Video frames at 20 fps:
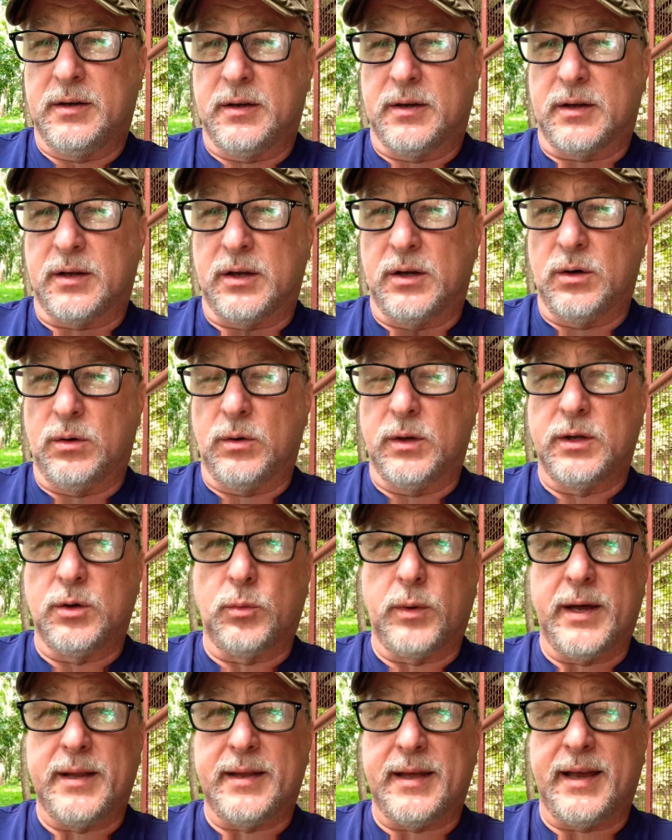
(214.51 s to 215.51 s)
in the
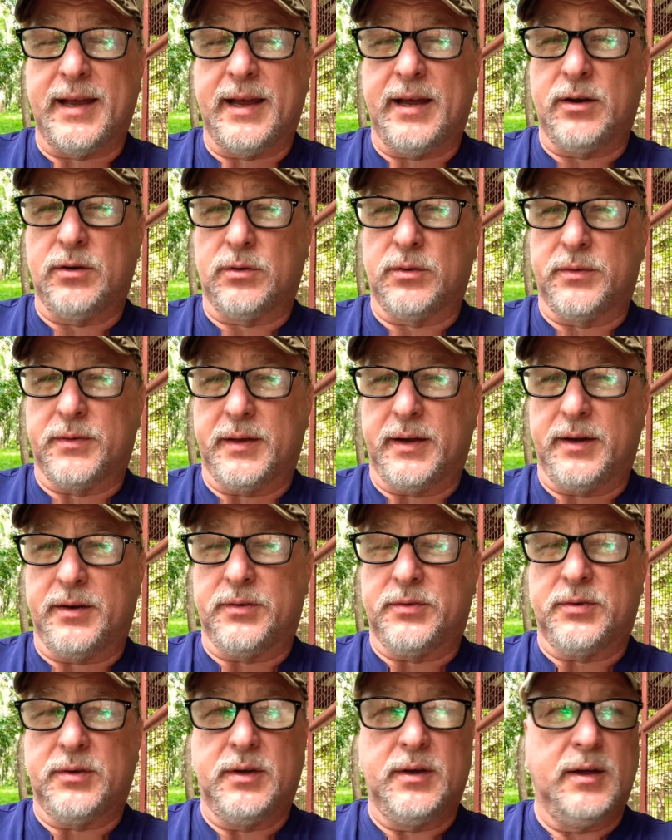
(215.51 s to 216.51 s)
way they handle
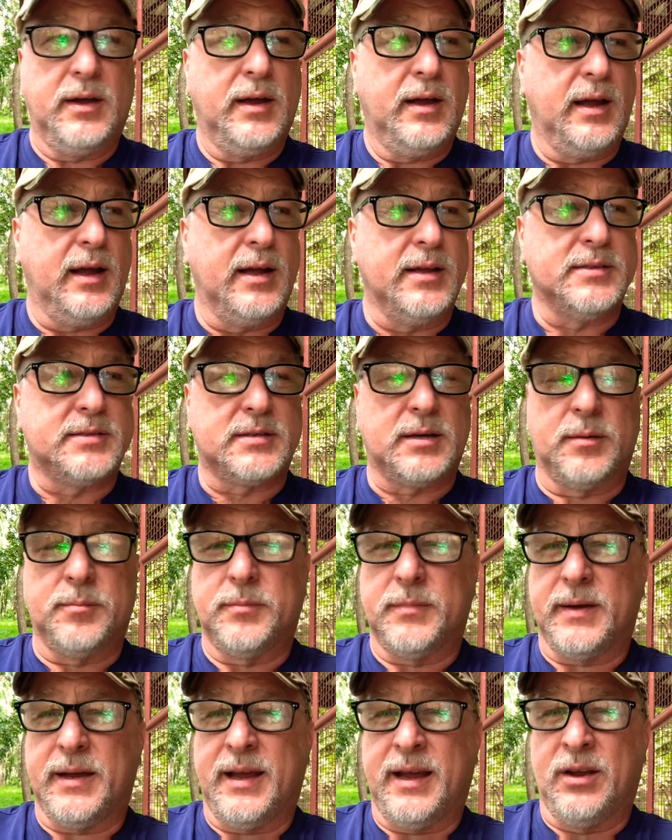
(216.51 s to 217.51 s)
things. And
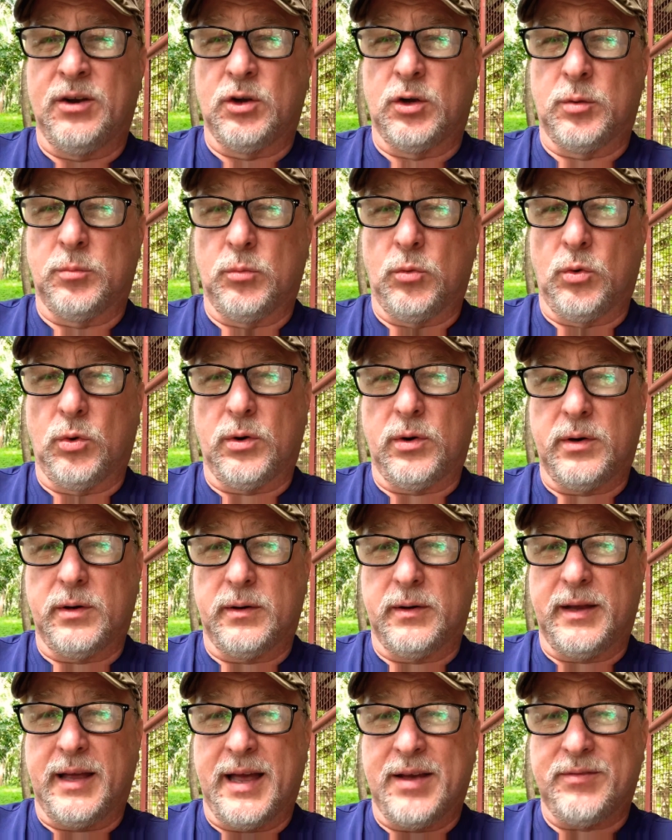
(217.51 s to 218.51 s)
some handle more
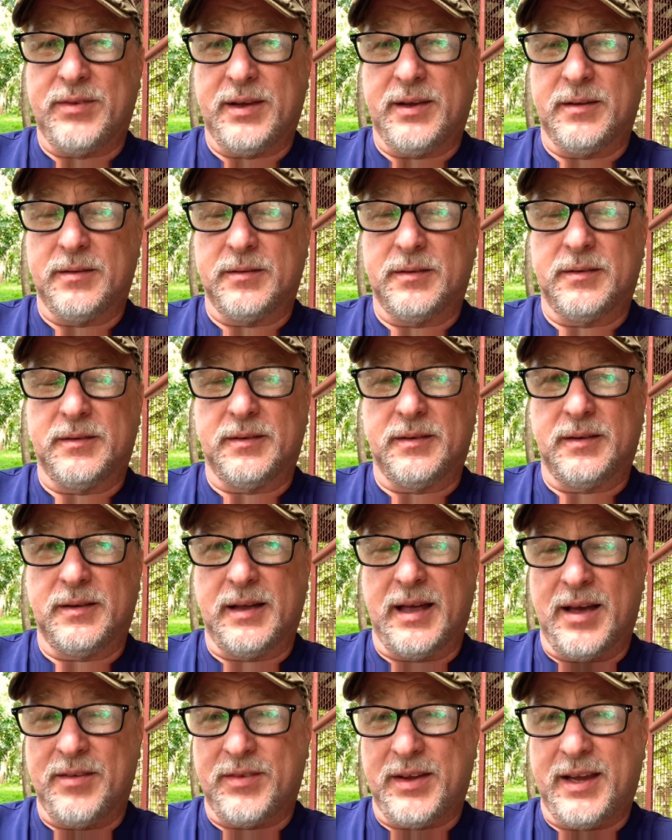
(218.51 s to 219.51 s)

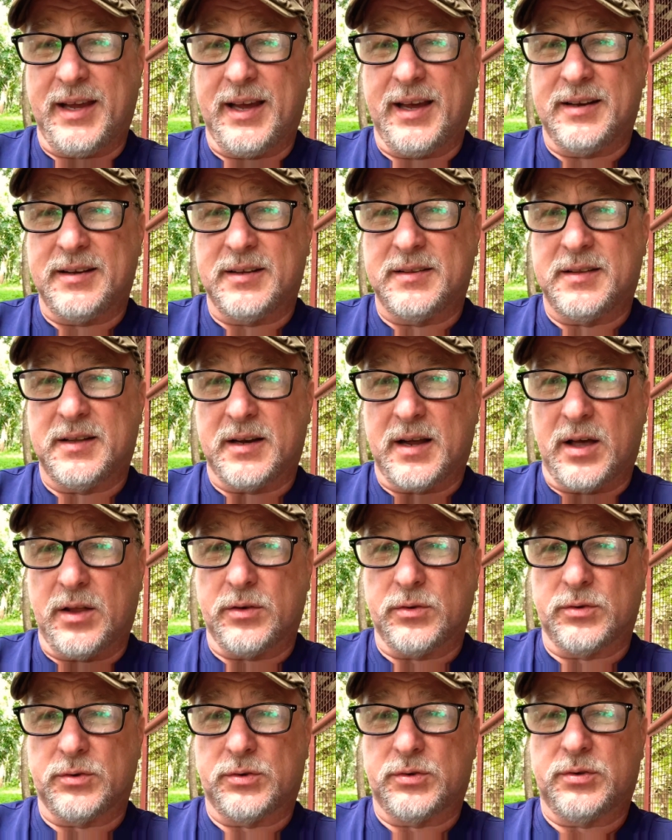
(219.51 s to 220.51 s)
heavy-handed than
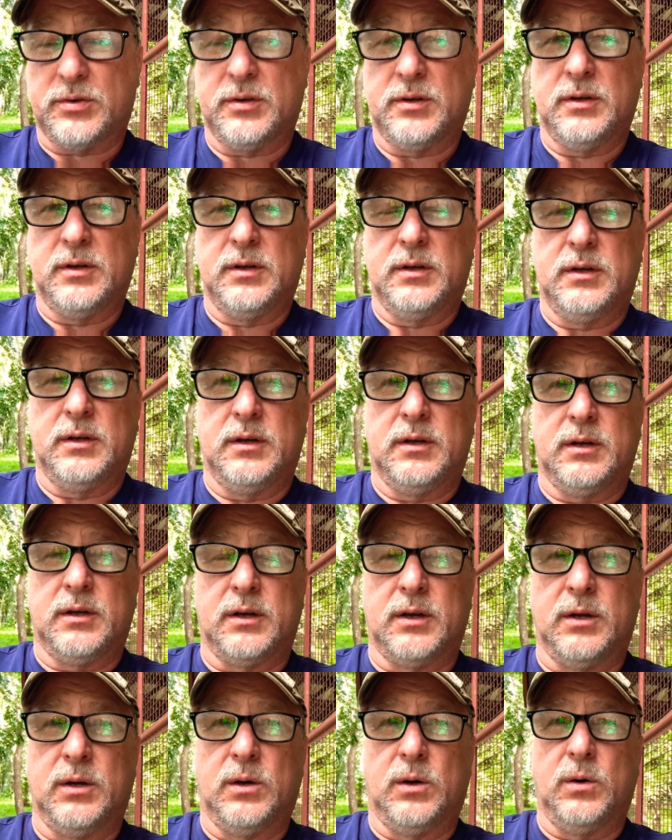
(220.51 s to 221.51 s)
others,
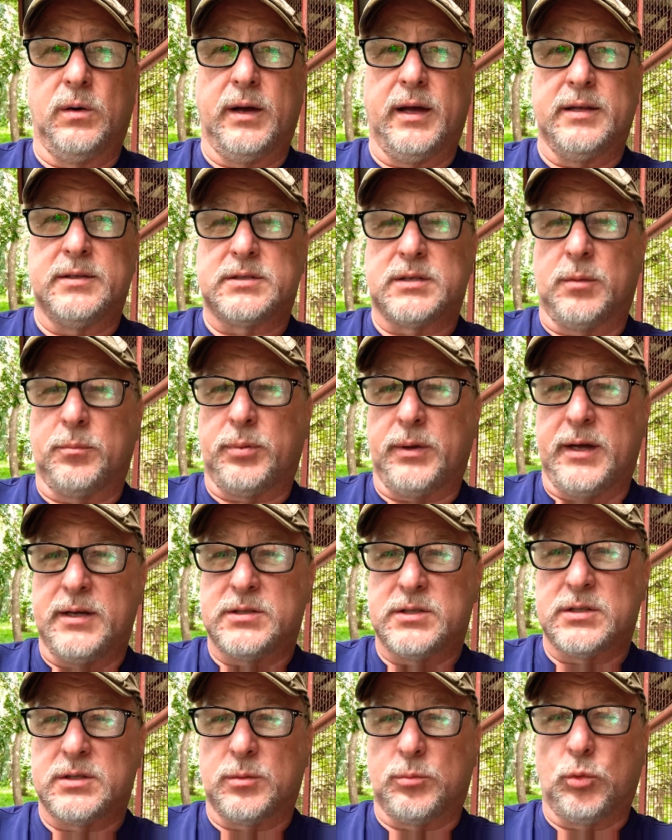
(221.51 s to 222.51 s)
and some
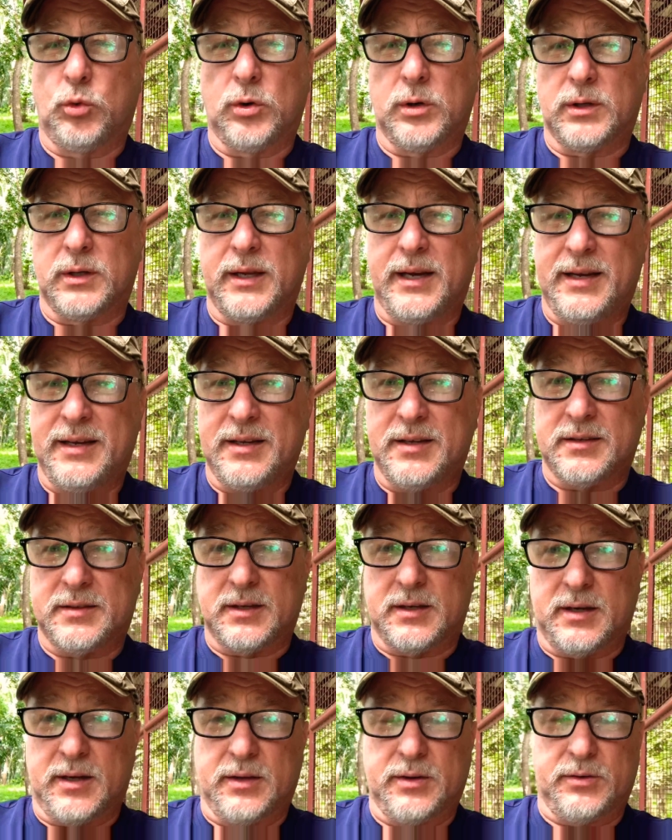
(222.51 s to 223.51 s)
places are more lenient
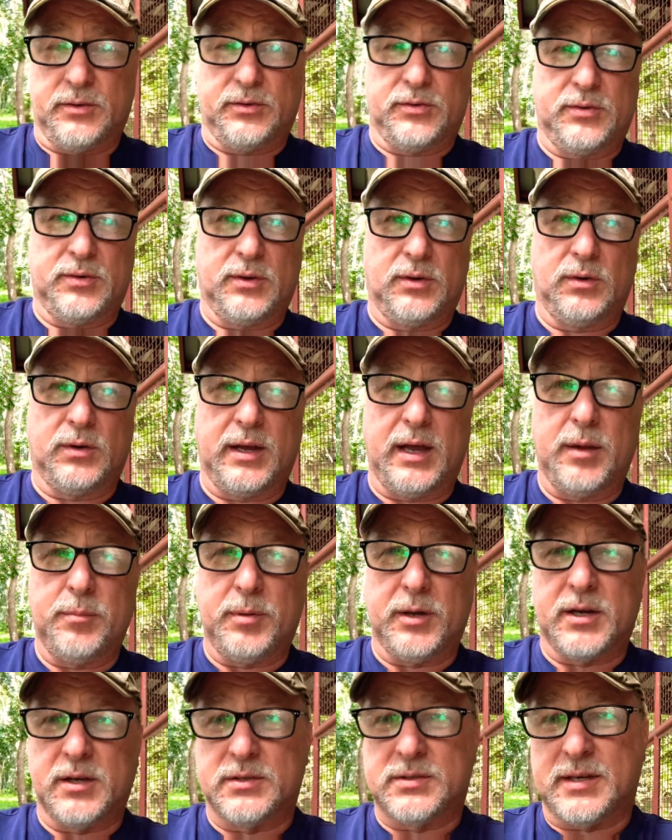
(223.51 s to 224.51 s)
than others, okay,
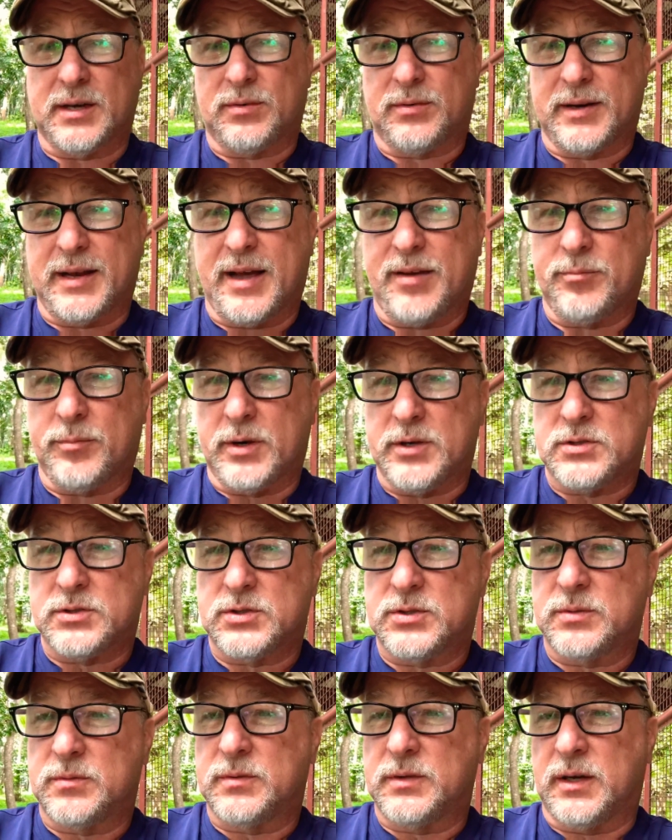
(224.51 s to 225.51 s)
because they don't have
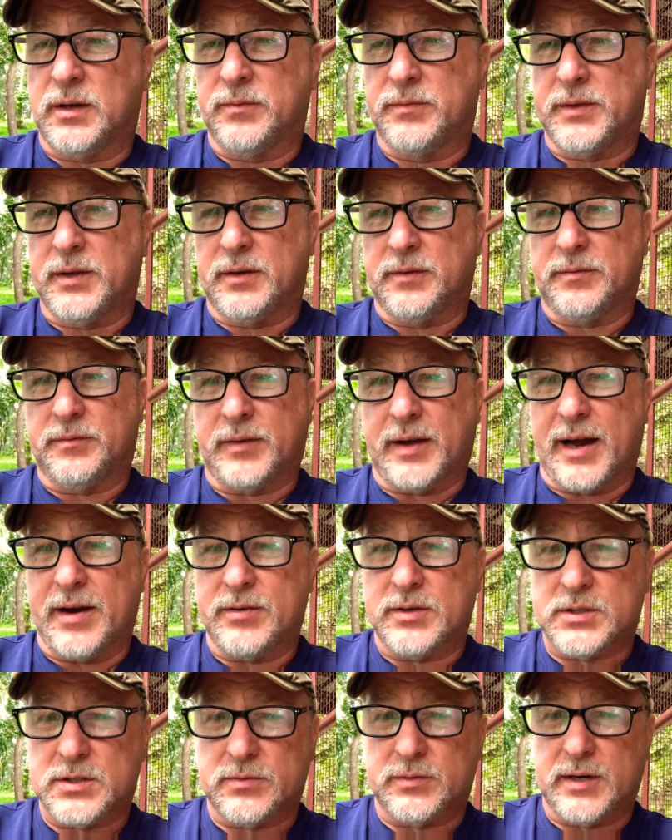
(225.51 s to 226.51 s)
much of the
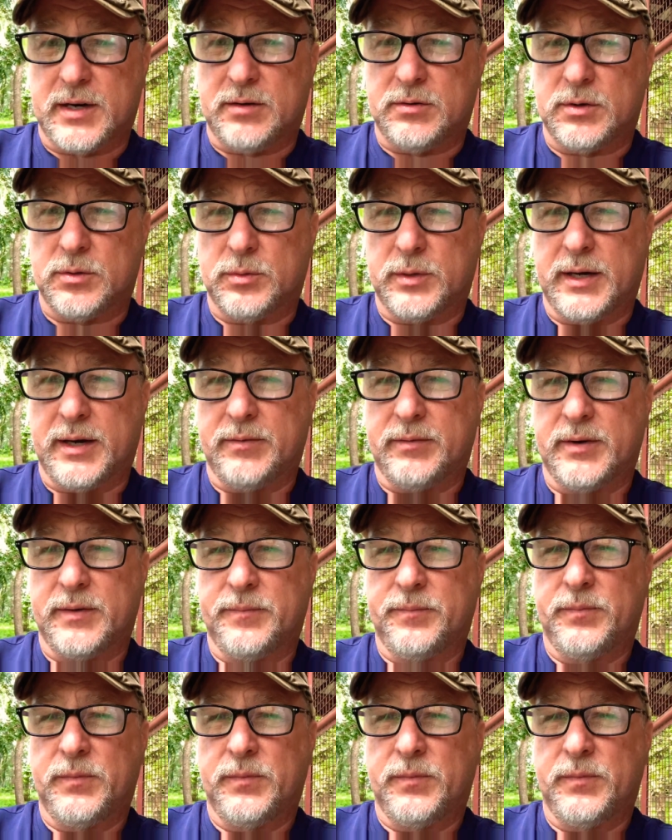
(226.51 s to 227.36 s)
virus around or whatever.